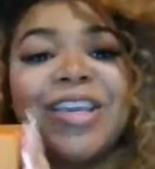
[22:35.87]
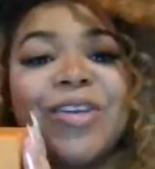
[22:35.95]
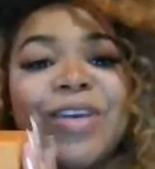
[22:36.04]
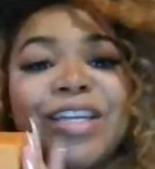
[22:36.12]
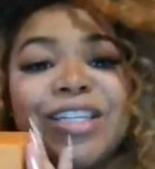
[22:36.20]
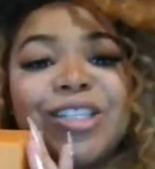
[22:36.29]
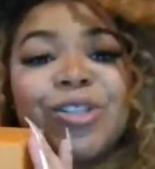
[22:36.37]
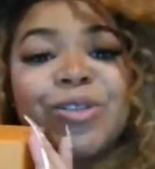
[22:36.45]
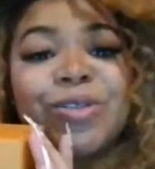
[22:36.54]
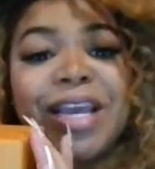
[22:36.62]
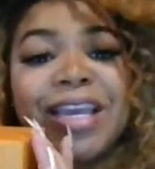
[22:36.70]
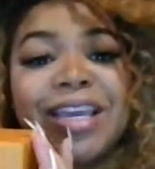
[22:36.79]
you get to
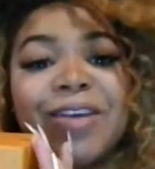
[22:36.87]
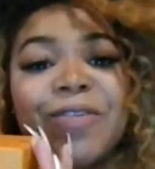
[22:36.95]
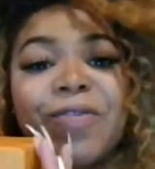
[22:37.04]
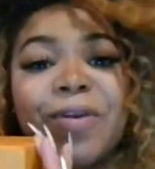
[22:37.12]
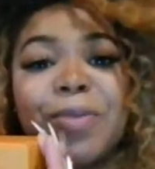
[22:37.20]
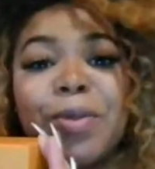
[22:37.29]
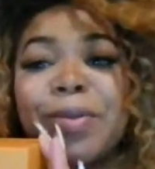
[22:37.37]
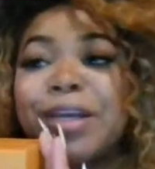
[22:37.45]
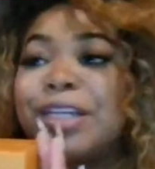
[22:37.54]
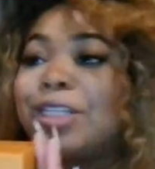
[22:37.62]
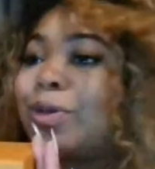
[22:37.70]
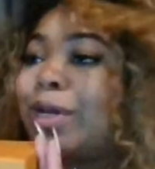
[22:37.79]
choose a gift from the
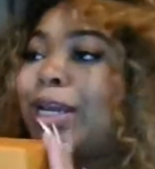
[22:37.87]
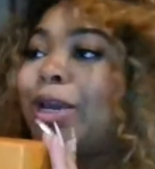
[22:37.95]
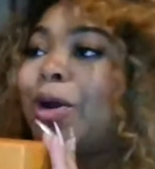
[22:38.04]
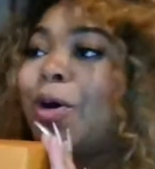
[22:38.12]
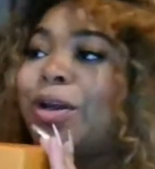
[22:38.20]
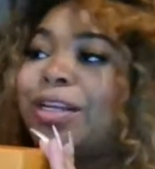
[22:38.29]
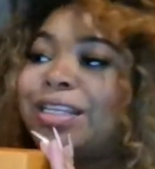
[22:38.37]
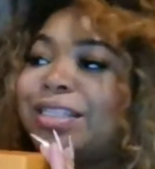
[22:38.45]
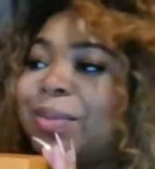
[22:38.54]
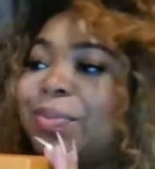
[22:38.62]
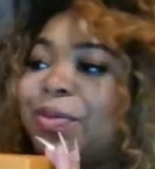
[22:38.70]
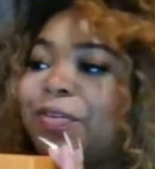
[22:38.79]
big tree on
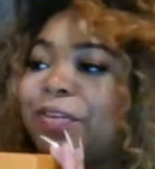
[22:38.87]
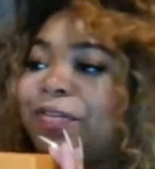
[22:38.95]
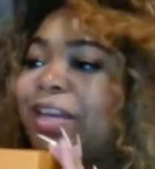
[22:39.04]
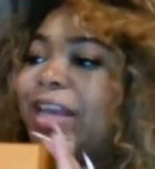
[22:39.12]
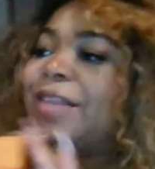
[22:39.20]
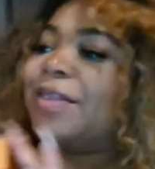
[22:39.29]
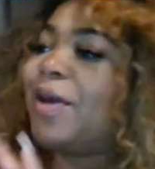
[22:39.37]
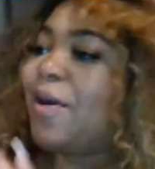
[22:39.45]
December 15th.